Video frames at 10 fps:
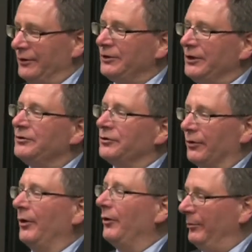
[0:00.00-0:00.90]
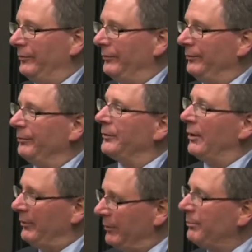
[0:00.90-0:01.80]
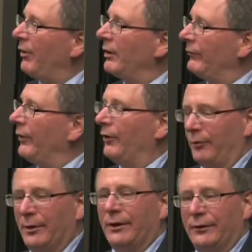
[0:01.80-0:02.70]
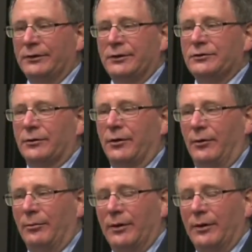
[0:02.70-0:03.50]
This is your home. Come and be part of the home. This is your home.